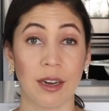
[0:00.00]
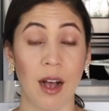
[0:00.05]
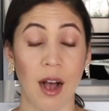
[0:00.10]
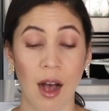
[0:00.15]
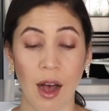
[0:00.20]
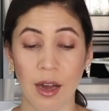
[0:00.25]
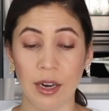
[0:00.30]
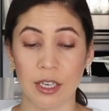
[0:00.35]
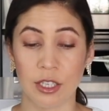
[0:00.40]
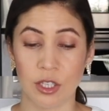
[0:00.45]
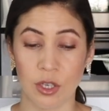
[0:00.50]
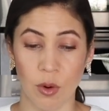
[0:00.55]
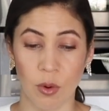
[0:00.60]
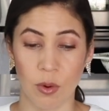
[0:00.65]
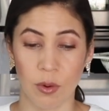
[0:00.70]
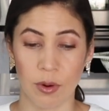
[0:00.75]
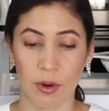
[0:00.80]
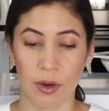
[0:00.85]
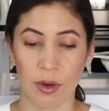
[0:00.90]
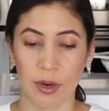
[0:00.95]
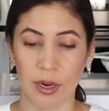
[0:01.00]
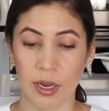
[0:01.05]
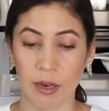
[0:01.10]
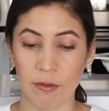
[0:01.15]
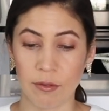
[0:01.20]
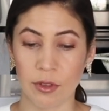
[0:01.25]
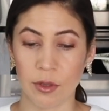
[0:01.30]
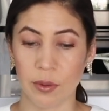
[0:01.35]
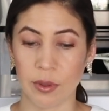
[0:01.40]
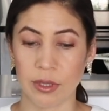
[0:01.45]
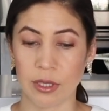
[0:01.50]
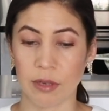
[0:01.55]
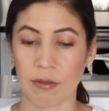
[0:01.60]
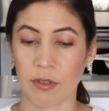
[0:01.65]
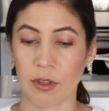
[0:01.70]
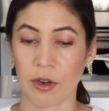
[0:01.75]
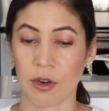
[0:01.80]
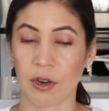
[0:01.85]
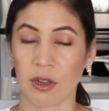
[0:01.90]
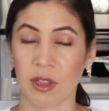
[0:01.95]
cottagecore influence
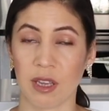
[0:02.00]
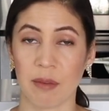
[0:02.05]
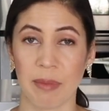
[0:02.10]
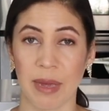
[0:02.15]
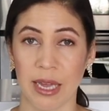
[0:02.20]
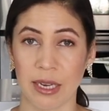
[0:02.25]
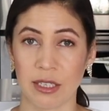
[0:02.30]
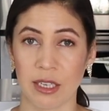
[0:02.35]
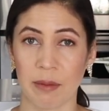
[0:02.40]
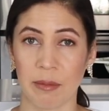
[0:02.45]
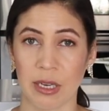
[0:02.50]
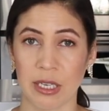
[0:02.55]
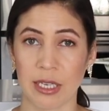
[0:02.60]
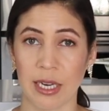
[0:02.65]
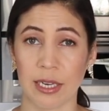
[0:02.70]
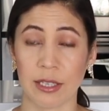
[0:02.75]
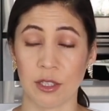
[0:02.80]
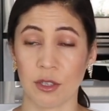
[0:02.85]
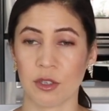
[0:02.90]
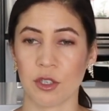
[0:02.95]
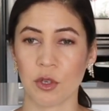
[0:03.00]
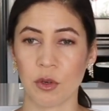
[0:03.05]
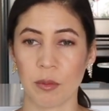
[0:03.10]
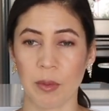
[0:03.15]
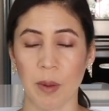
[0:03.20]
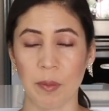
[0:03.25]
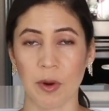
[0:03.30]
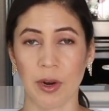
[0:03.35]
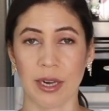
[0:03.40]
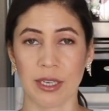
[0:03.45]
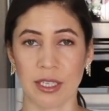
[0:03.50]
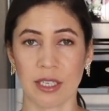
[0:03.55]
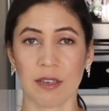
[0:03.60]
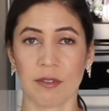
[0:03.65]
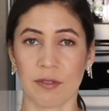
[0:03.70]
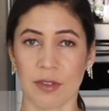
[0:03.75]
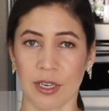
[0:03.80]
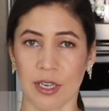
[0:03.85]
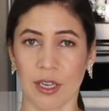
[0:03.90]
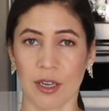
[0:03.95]
of the early pandemic days. So do you remember I did
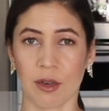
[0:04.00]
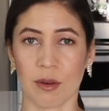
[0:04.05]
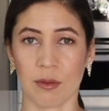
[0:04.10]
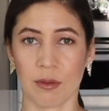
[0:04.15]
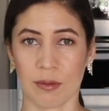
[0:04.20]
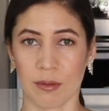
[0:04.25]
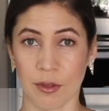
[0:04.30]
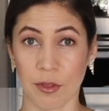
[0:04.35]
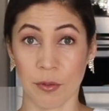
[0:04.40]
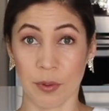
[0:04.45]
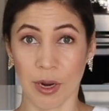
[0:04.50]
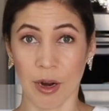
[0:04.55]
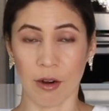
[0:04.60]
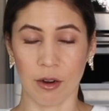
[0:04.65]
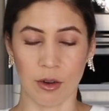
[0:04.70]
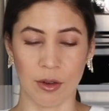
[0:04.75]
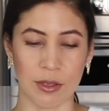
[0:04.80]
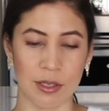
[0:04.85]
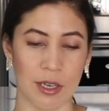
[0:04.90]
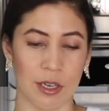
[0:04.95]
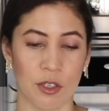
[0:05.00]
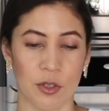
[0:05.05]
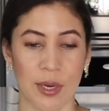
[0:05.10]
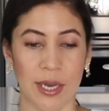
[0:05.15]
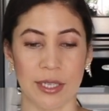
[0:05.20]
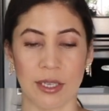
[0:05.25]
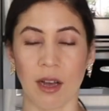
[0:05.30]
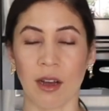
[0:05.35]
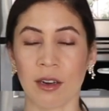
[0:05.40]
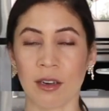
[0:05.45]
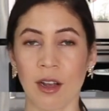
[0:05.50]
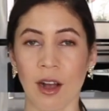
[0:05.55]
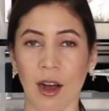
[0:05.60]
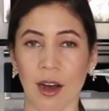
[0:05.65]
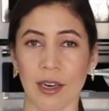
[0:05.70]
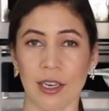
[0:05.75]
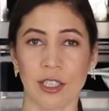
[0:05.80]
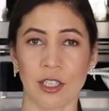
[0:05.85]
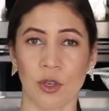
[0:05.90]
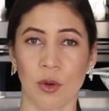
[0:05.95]
a video, 3 articles on dress on
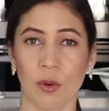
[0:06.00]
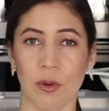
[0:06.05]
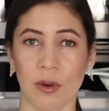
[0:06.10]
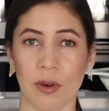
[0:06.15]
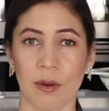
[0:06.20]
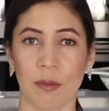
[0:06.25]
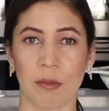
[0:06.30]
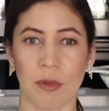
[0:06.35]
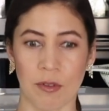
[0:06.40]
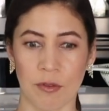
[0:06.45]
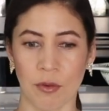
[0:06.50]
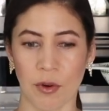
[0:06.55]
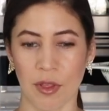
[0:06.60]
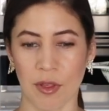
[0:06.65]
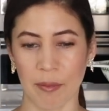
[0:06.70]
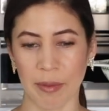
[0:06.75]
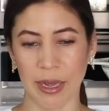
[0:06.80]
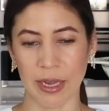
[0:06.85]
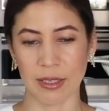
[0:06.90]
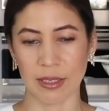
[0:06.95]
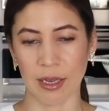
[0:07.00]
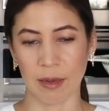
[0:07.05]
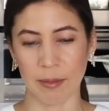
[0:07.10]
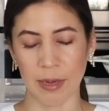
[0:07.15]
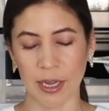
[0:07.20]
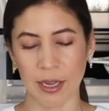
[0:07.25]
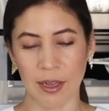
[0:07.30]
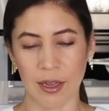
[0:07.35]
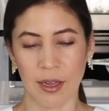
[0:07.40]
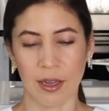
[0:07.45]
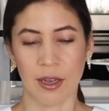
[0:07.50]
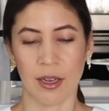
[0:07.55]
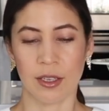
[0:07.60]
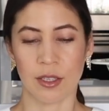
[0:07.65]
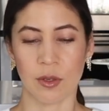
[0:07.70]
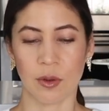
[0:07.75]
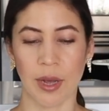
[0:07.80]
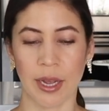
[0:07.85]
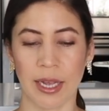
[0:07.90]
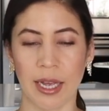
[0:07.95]
cottagecore before the pandemic?
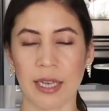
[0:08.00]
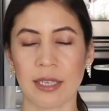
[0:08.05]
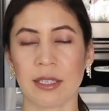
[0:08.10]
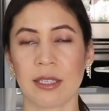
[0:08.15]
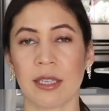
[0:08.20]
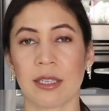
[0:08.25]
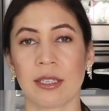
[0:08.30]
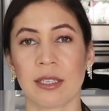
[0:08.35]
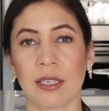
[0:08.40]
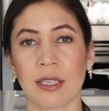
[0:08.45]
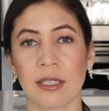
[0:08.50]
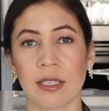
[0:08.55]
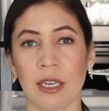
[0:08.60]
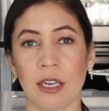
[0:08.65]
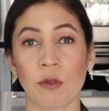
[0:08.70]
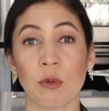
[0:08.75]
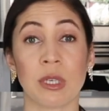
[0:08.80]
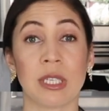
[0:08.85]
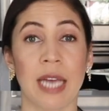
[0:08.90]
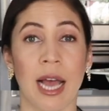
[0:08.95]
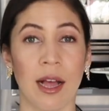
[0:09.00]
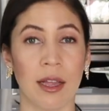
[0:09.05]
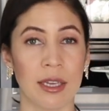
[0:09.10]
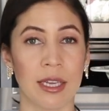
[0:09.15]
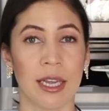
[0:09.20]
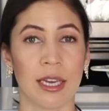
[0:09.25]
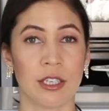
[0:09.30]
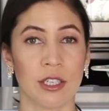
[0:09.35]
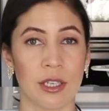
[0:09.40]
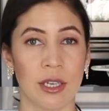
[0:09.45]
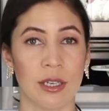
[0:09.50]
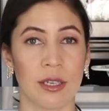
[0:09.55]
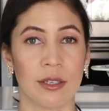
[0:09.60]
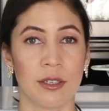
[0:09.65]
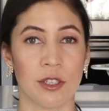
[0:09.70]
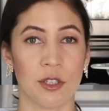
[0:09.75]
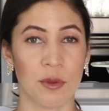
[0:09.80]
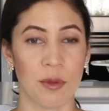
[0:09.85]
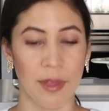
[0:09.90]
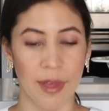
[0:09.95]
So I guess this is in
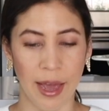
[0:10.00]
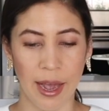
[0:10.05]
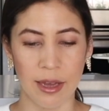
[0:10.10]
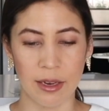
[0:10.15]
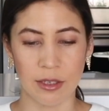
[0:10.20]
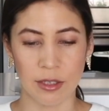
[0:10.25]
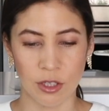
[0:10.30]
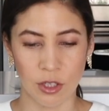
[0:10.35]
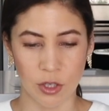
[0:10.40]
retaliation to that